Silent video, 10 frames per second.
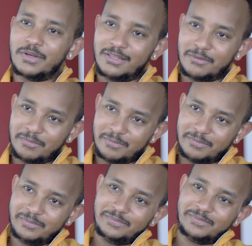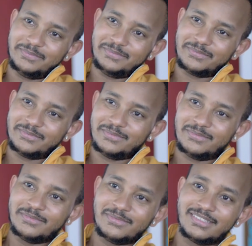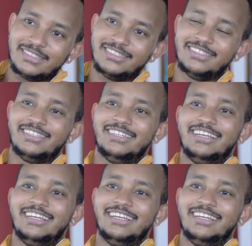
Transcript: Please allow me to ask who your...